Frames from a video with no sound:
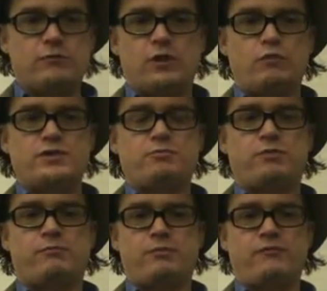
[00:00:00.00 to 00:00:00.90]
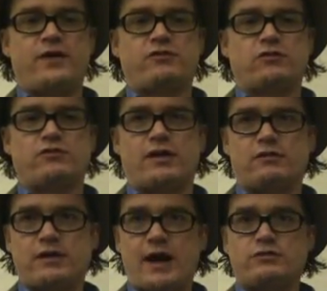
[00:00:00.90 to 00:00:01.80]
which professors'
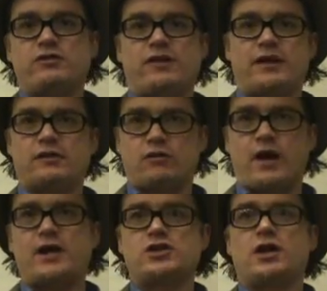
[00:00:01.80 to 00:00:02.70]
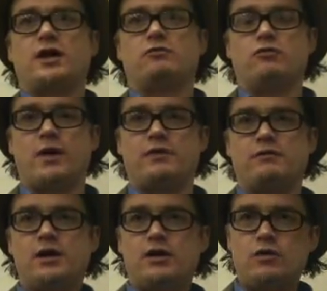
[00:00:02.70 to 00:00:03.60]
couches I could crash on, who
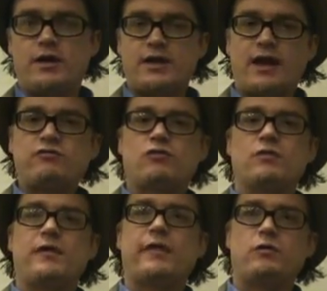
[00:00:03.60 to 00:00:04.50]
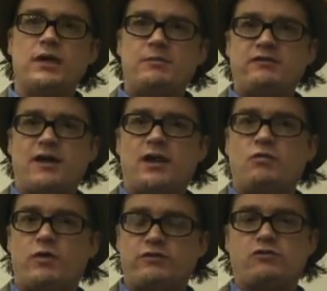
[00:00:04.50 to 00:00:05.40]
had a guest room that they would let me stay
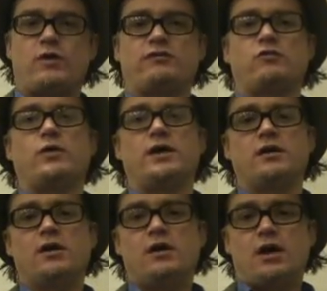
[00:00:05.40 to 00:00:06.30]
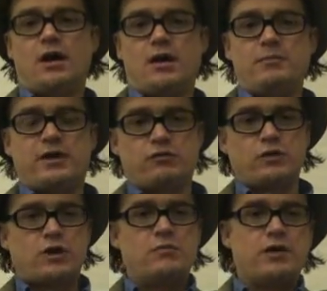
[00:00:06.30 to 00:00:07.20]
in once or twice a week, because
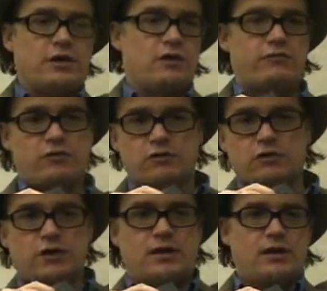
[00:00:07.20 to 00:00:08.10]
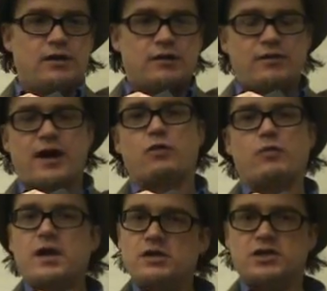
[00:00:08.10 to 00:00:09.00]
when you're commuting over an entire
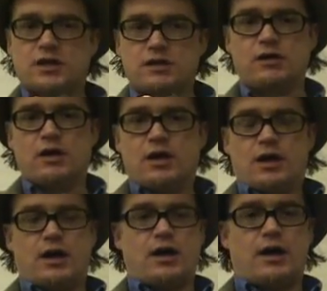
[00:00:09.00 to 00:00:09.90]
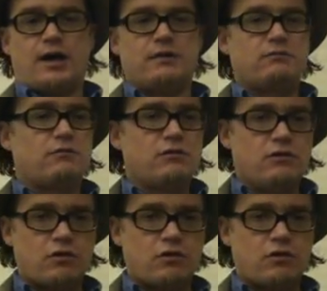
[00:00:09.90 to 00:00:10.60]
region, there's